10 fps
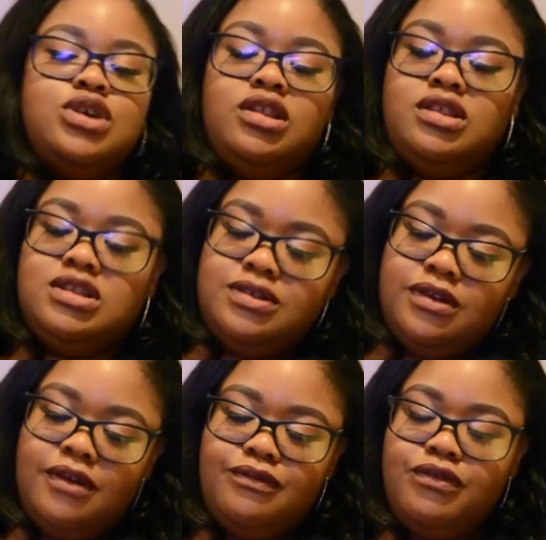got this
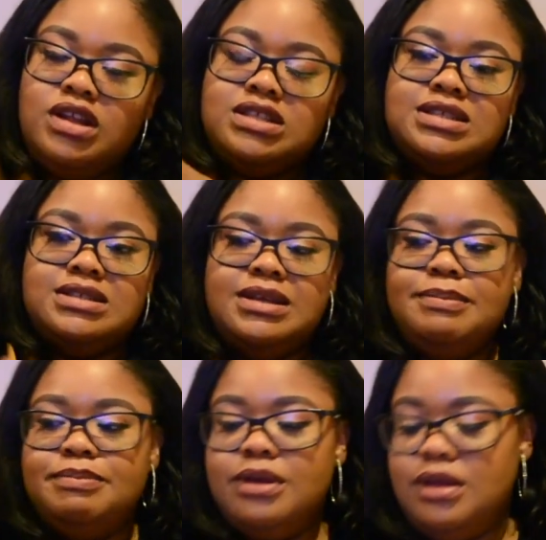front
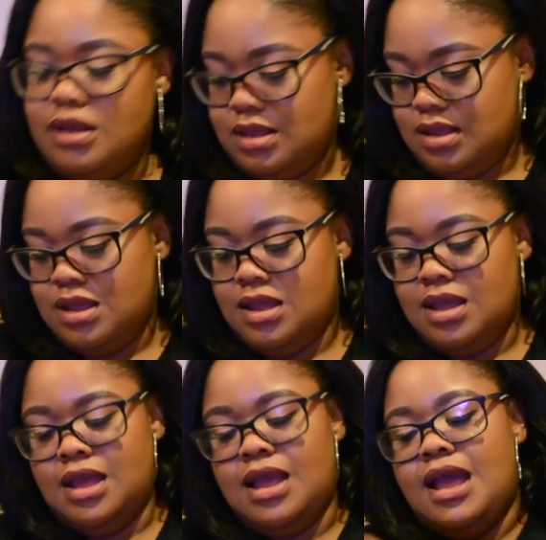zip,
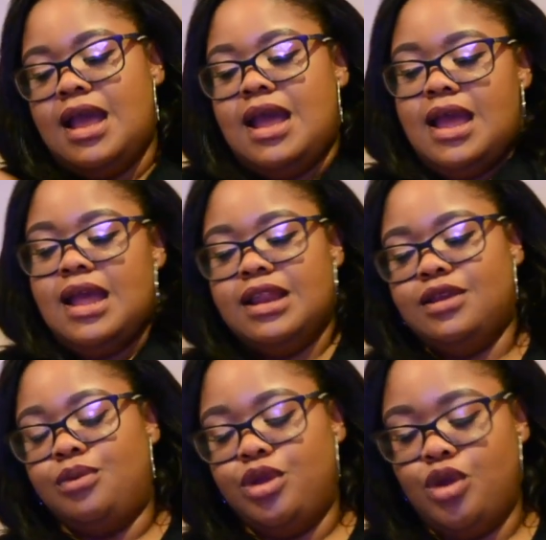and
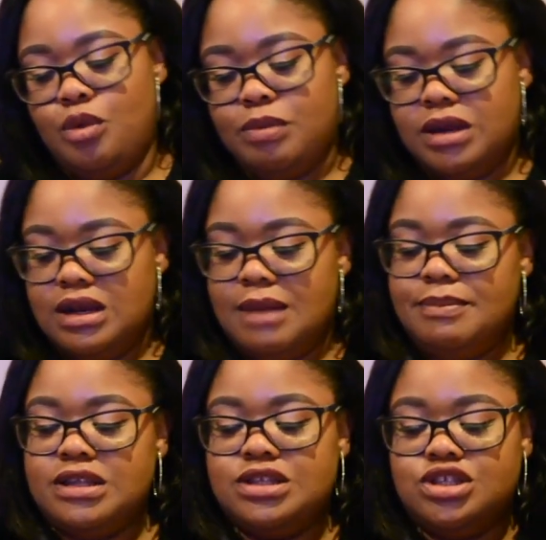when you open it
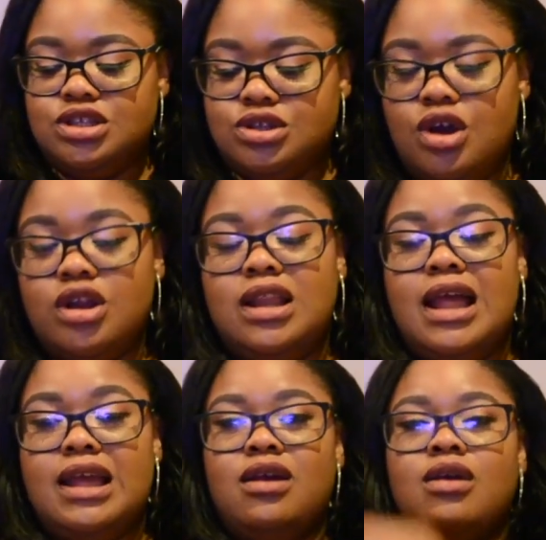up, it's just got like